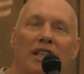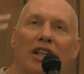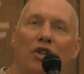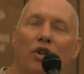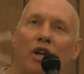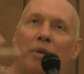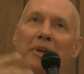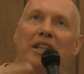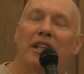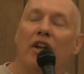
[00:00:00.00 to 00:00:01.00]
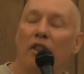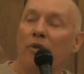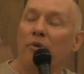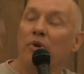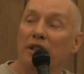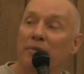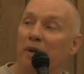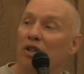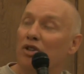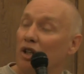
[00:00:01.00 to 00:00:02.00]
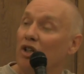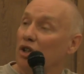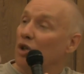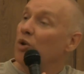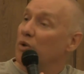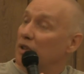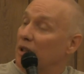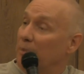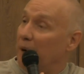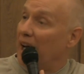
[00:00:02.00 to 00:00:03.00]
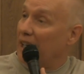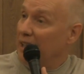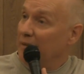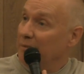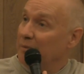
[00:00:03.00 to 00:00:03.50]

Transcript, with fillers: that you're going to be done through. The Spirit's going to use the body